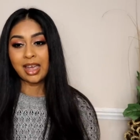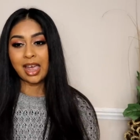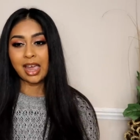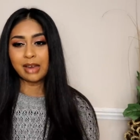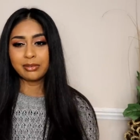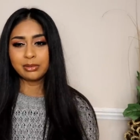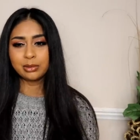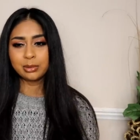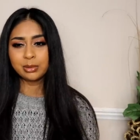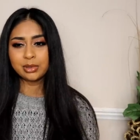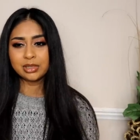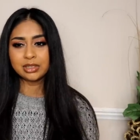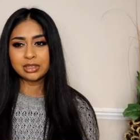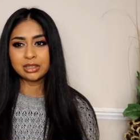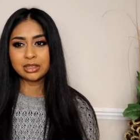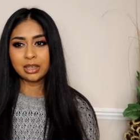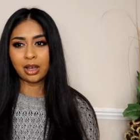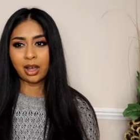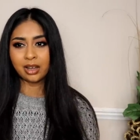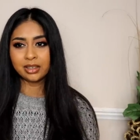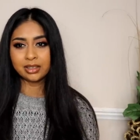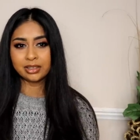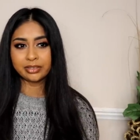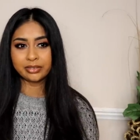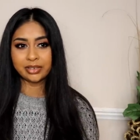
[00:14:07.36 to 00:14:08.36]
Everyone
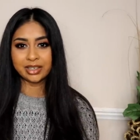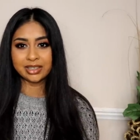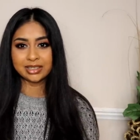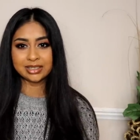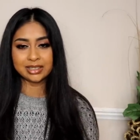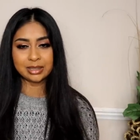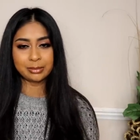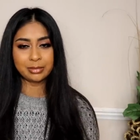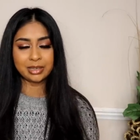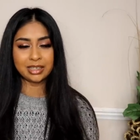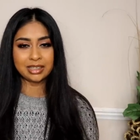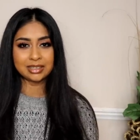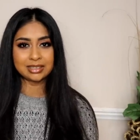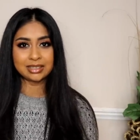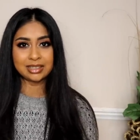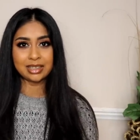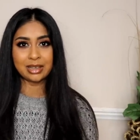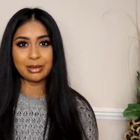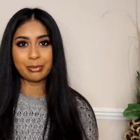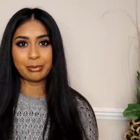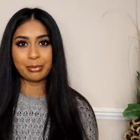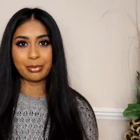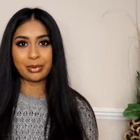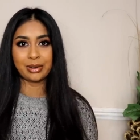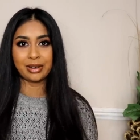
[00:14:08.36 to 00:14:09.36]
underestimates
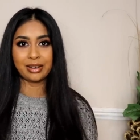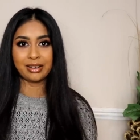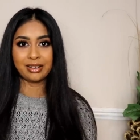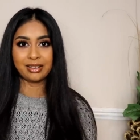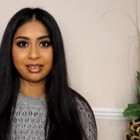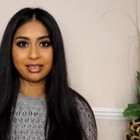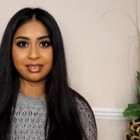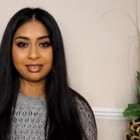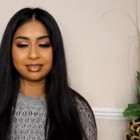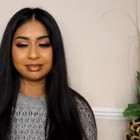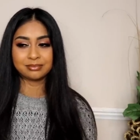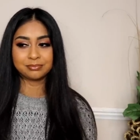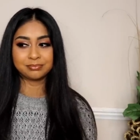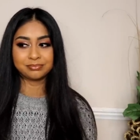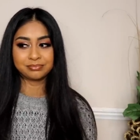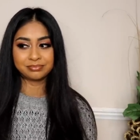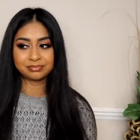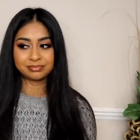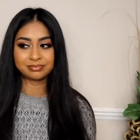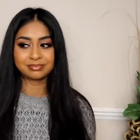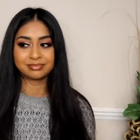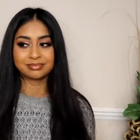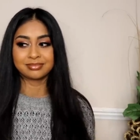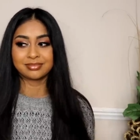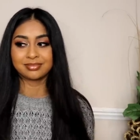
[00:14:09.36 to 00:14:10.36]
it, but
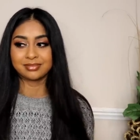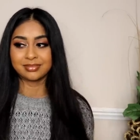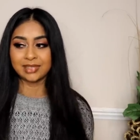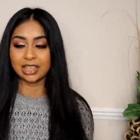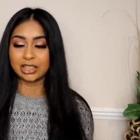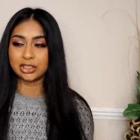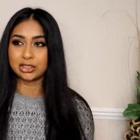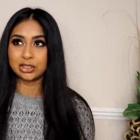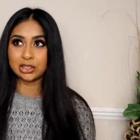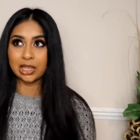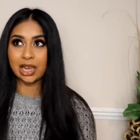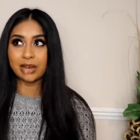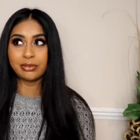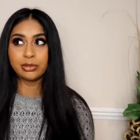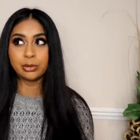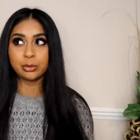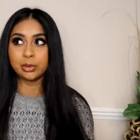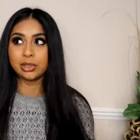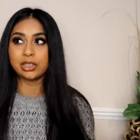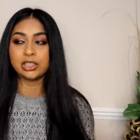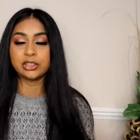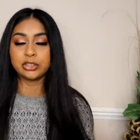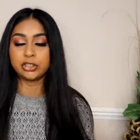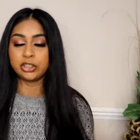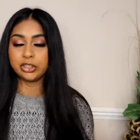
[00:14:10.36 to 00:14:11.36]
like
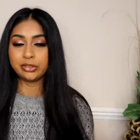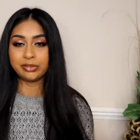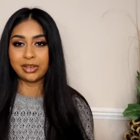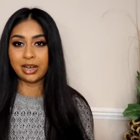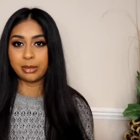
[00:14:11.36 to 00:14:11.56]
everyone literally